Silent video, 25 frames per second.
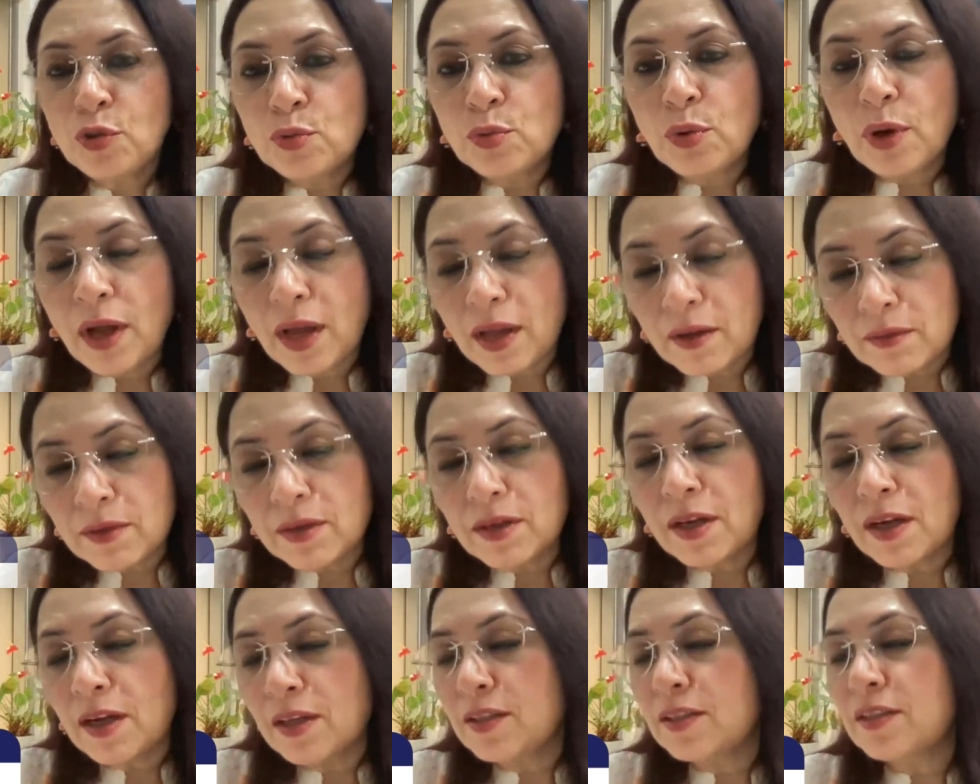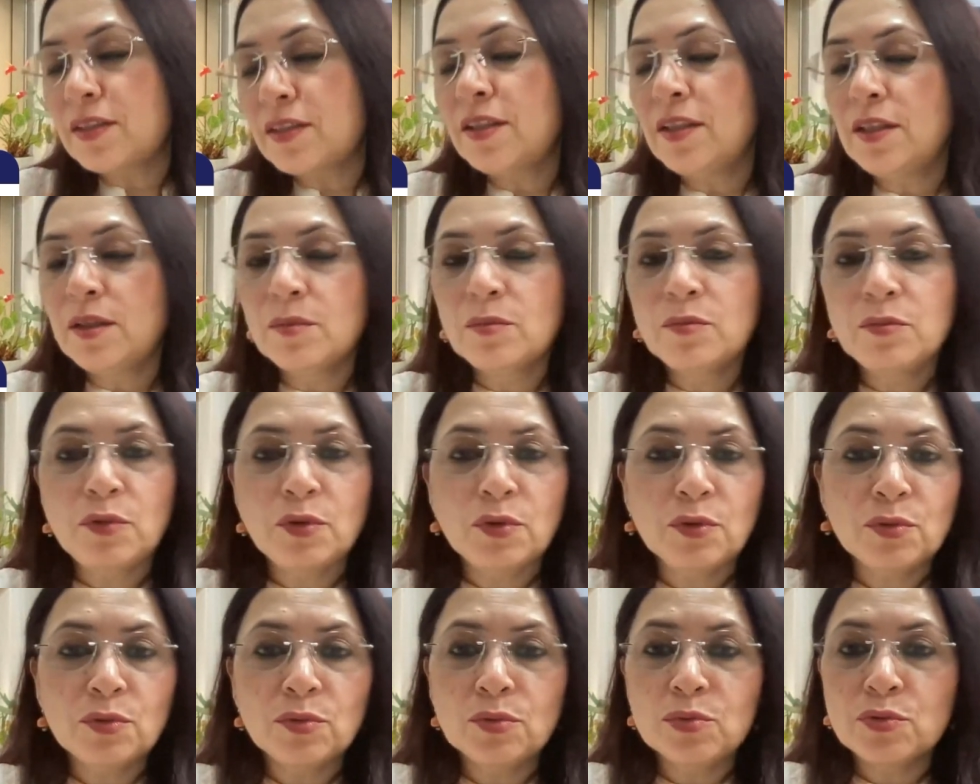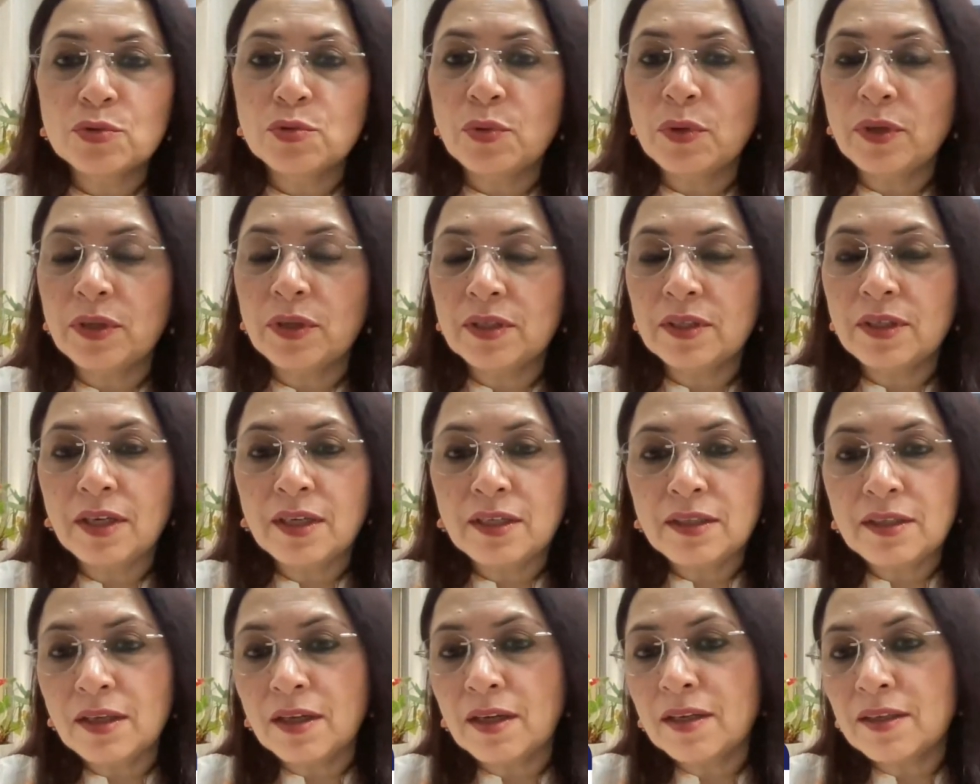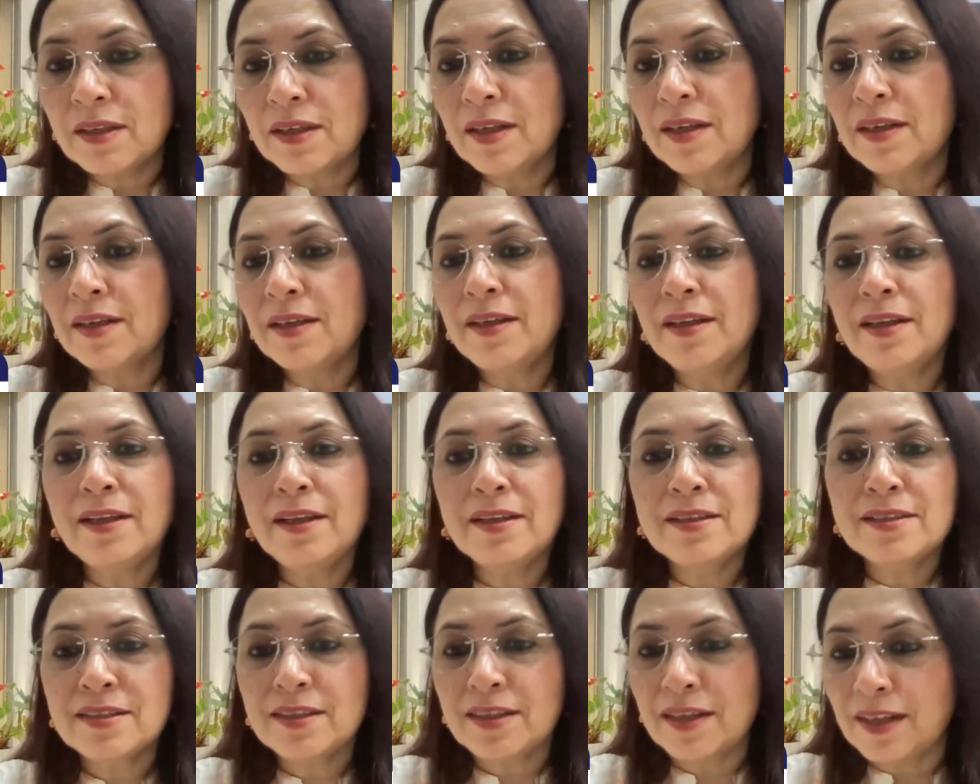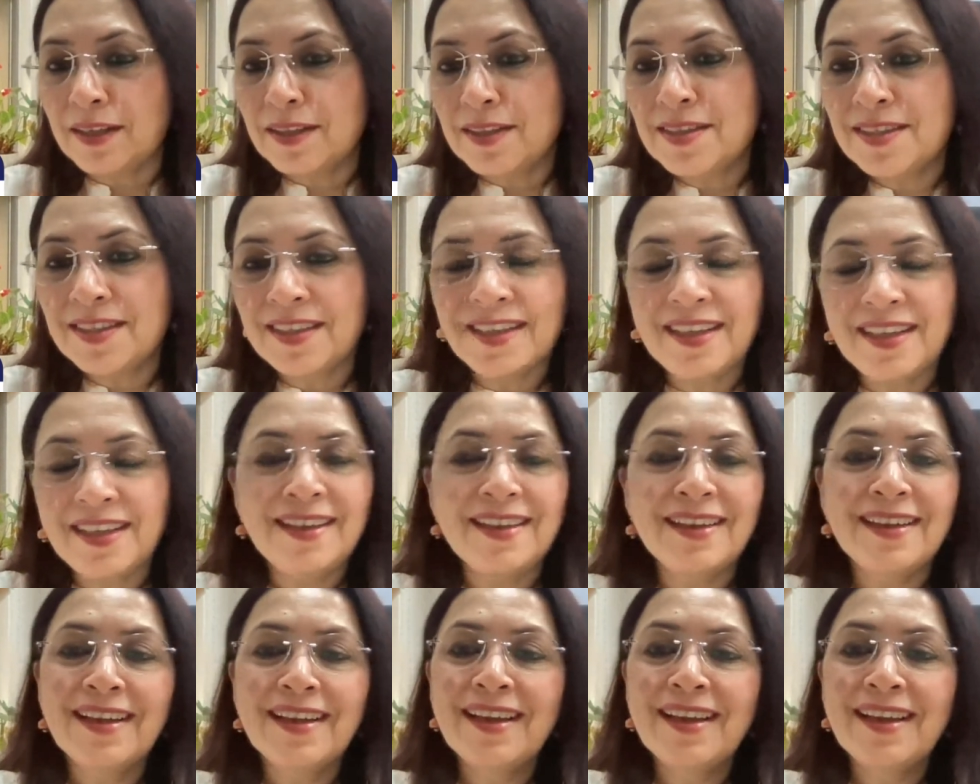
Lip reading: you have a large team, who's doing data analytics, crunching,